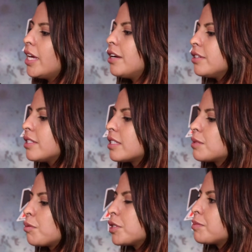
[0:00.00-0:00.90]
Here's this
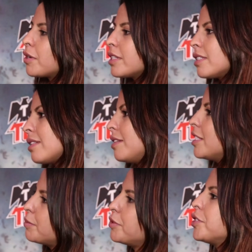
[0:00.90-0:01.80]
sports bra in, this, in
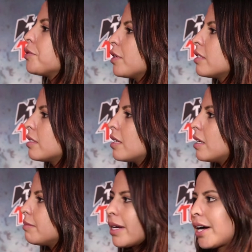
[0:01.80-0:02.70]
these booty shorts. And
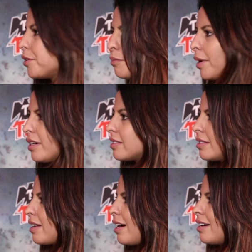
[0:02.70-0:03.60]
I'm like, I don't box
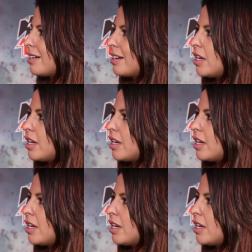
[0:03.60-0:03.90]
in that.